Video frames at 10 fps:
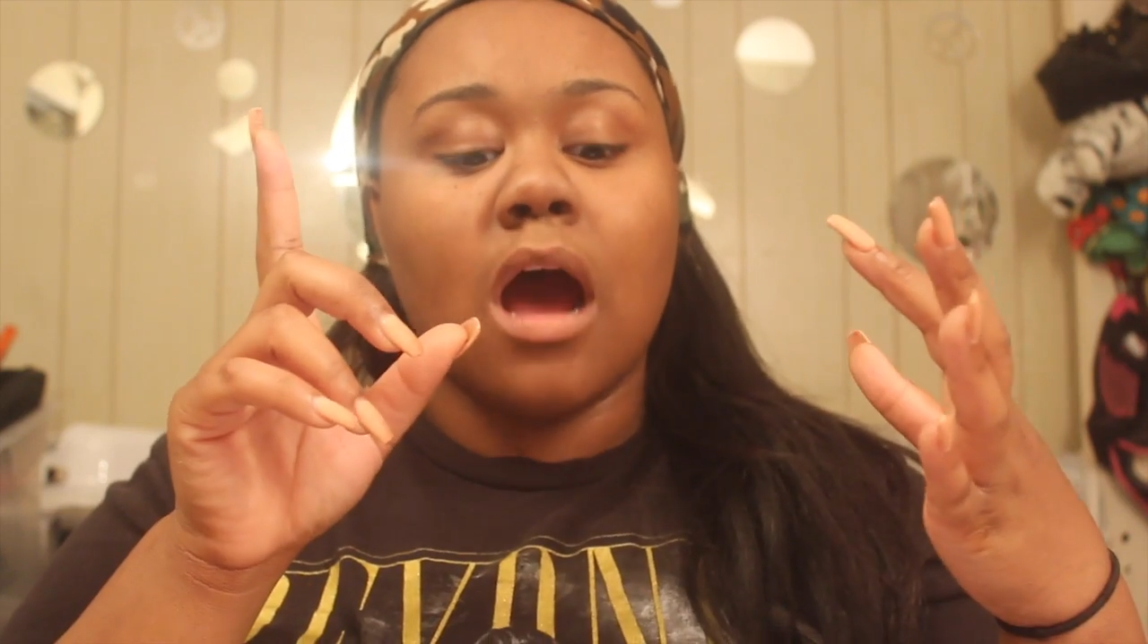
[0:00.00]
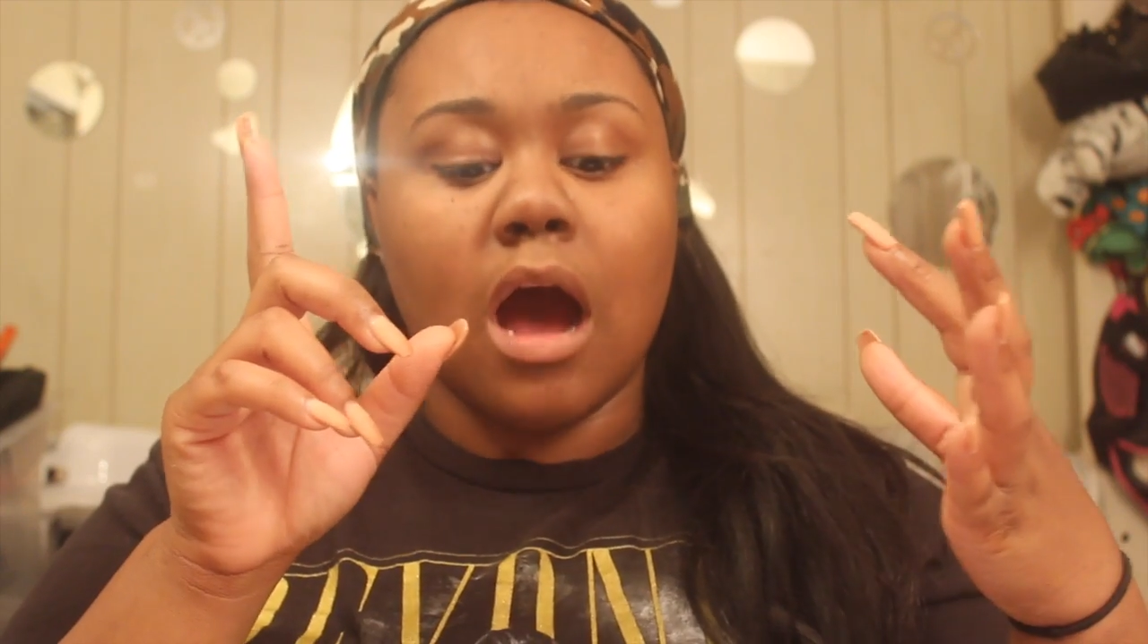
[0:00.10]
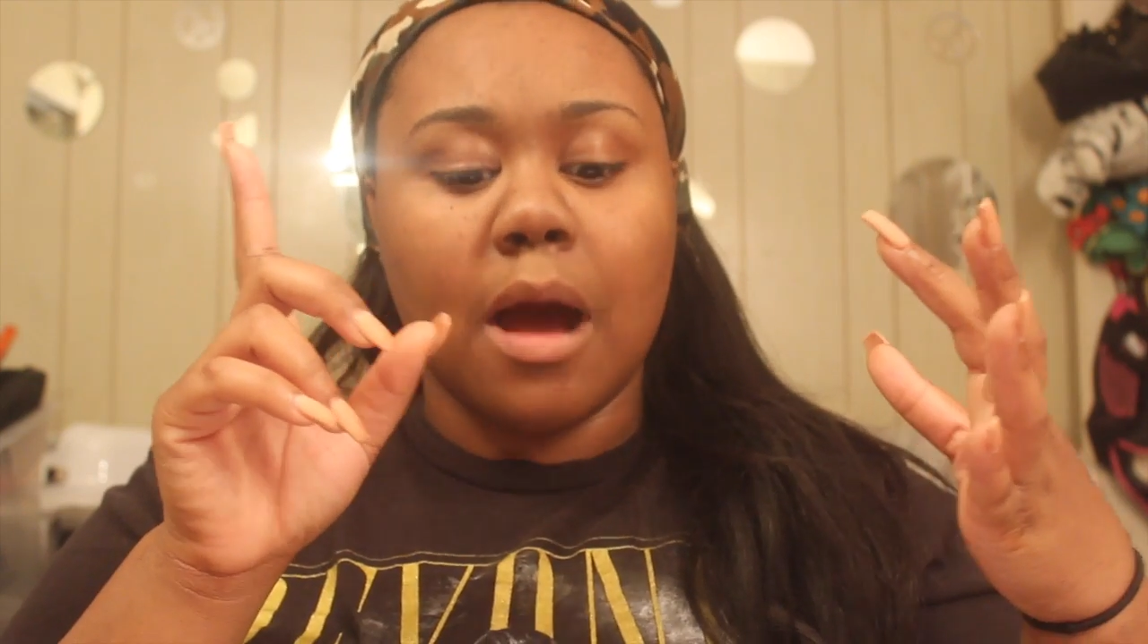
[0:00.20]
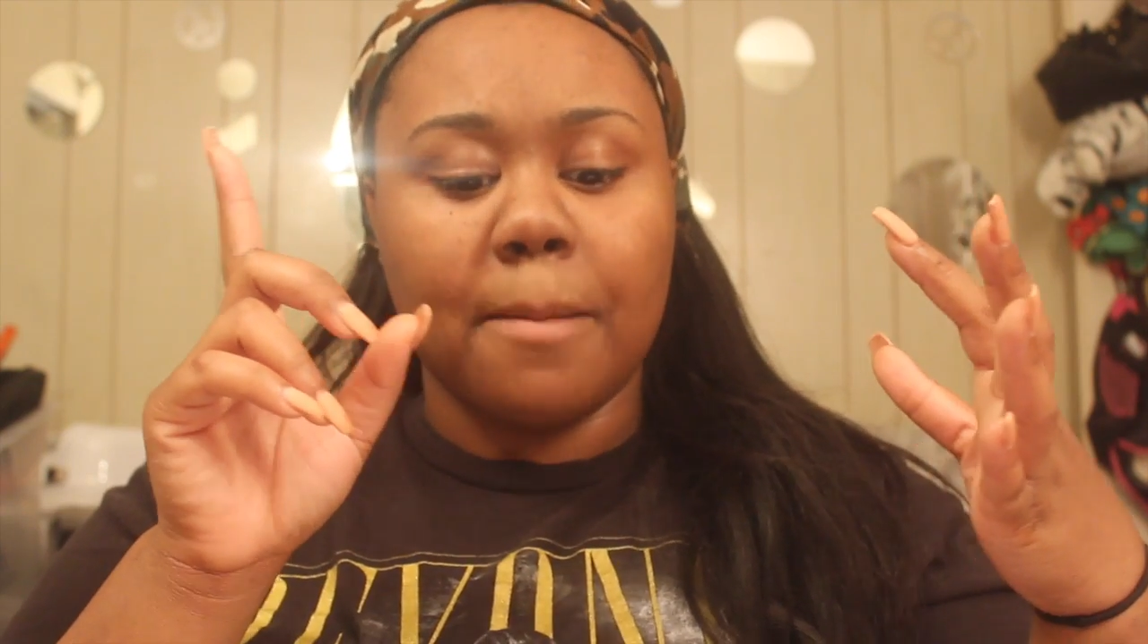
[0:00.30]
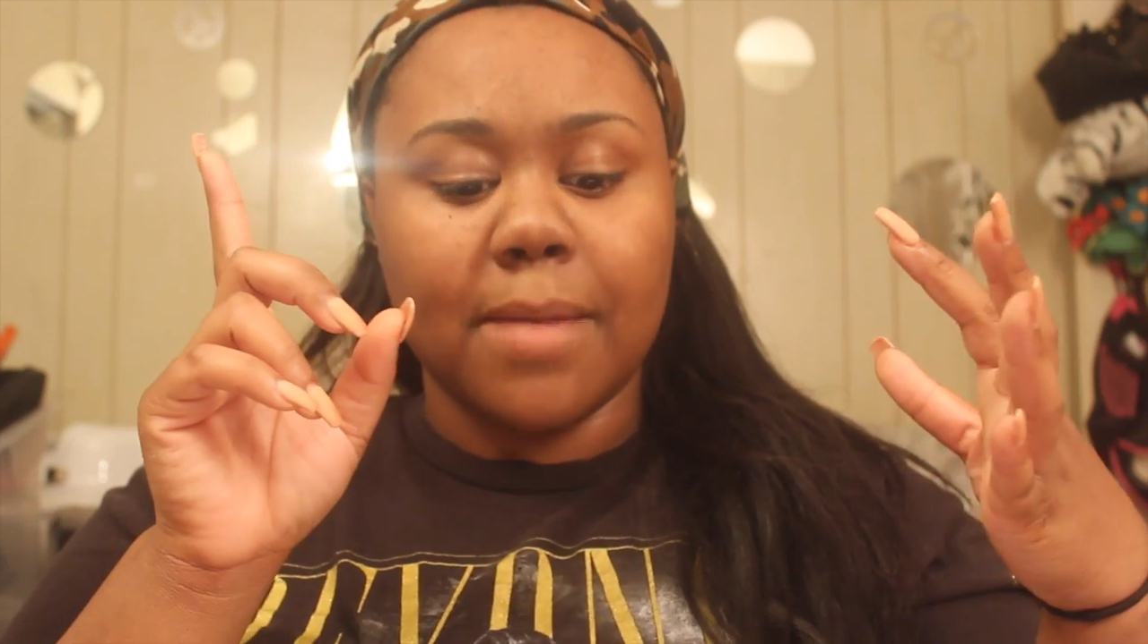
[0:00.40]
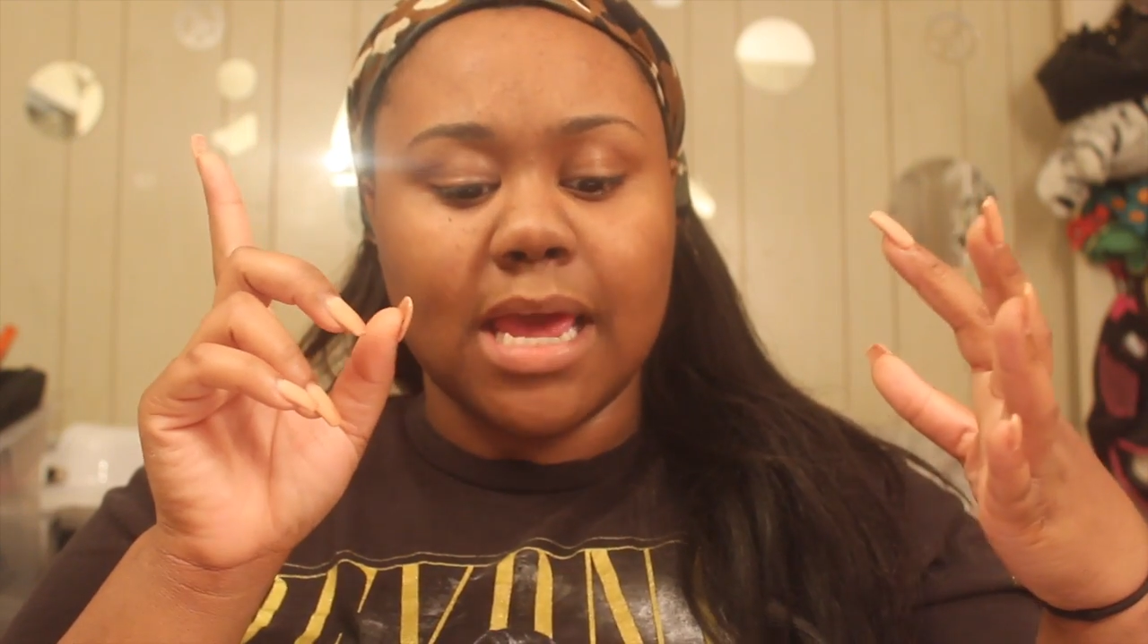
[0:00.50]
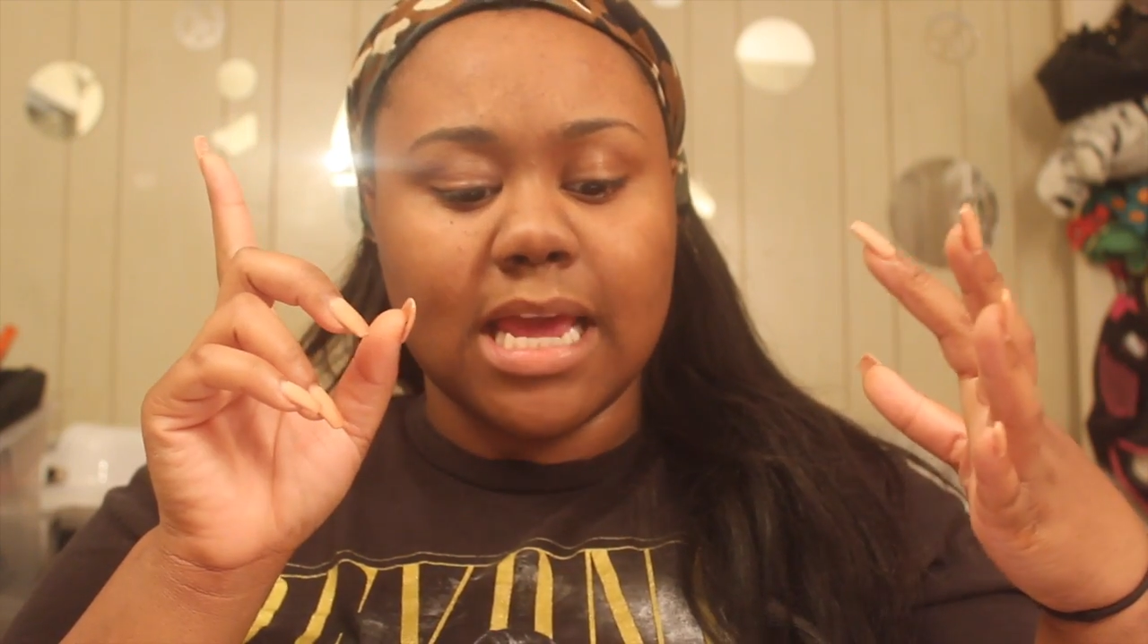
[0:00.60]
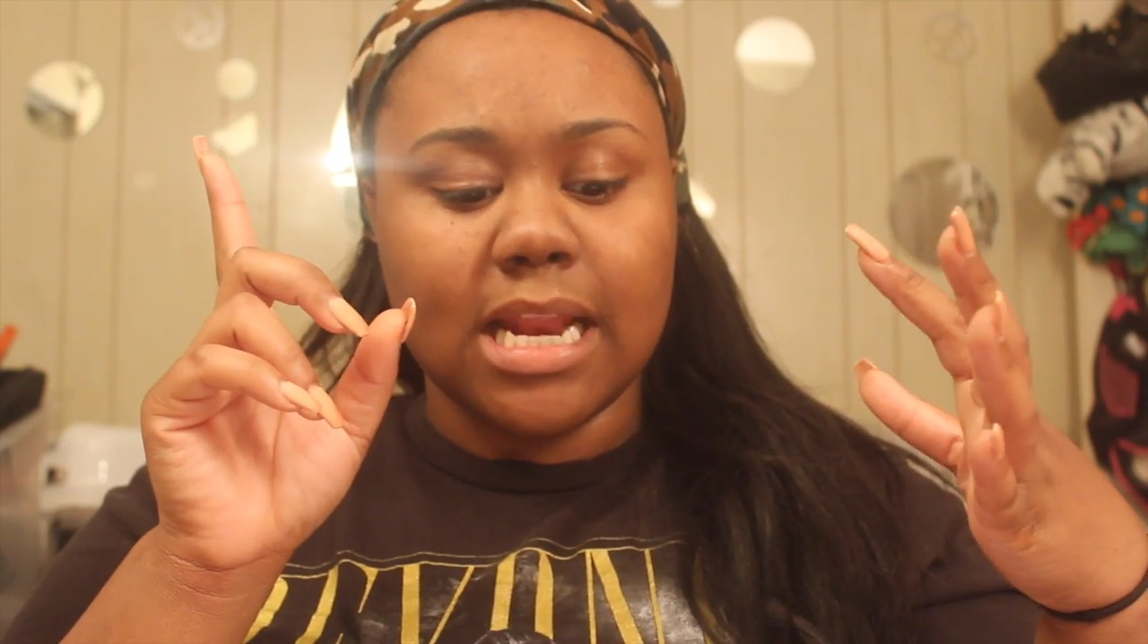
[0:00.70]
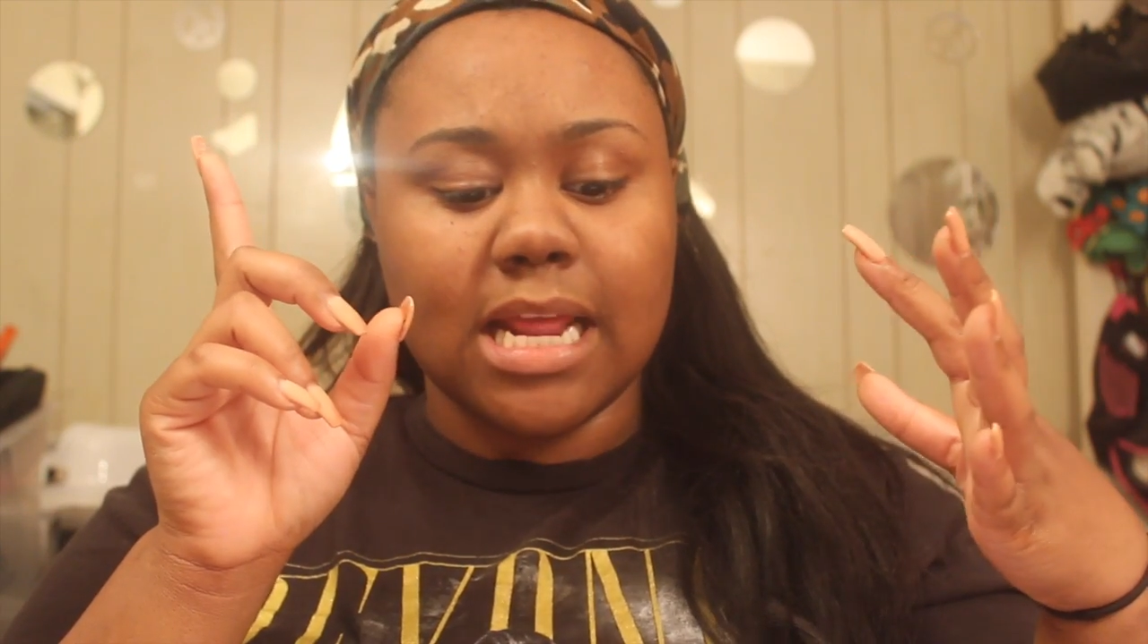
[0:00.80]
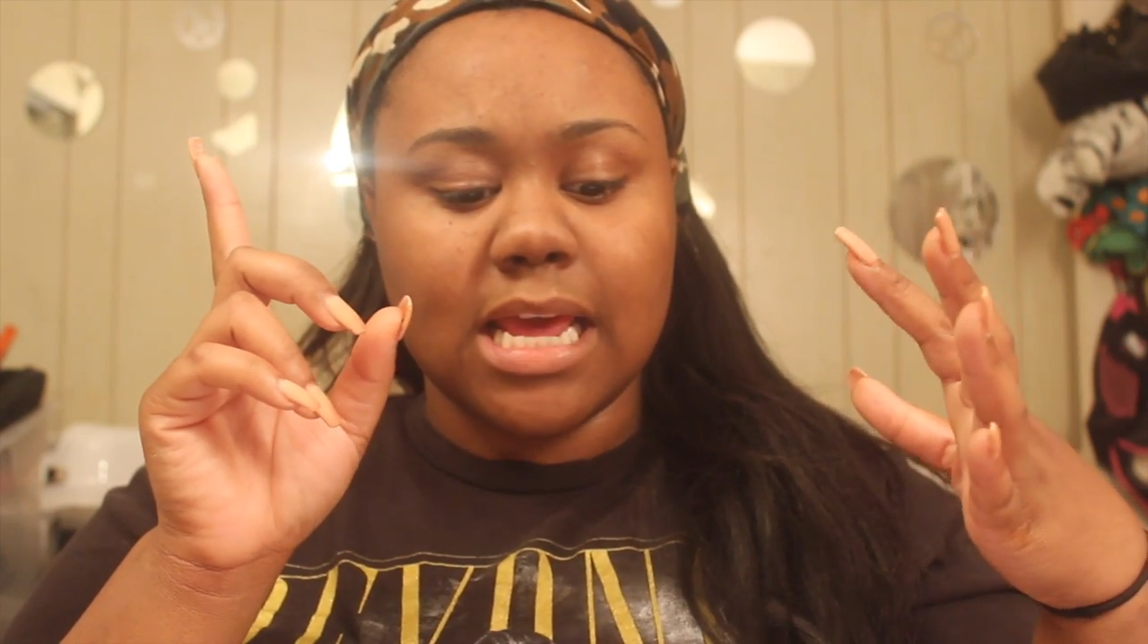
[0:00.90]

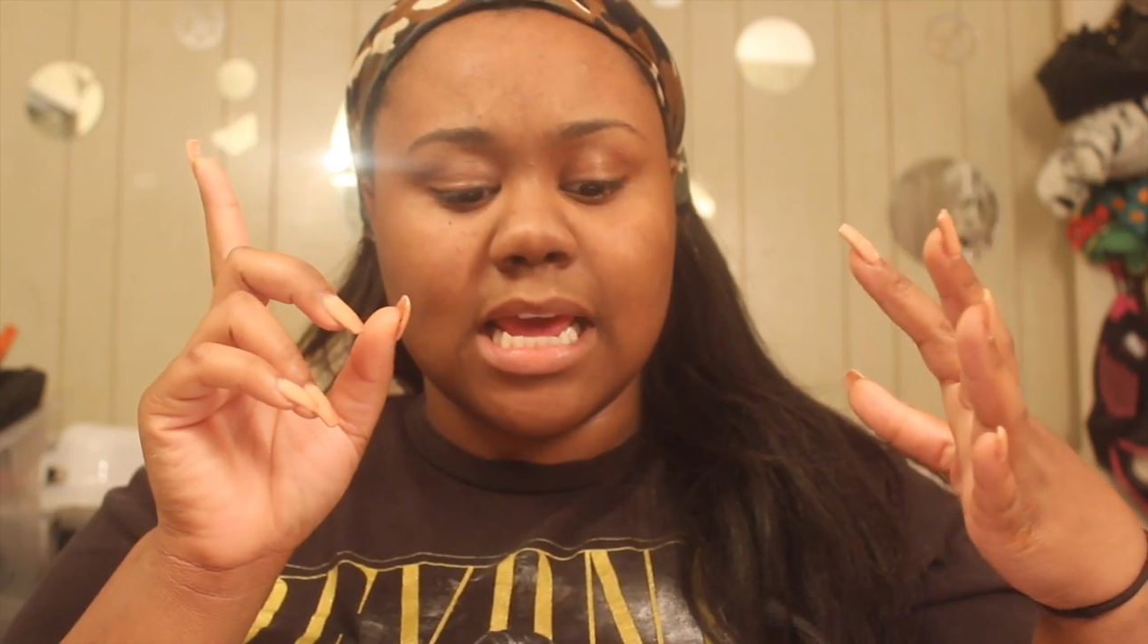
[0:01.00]
It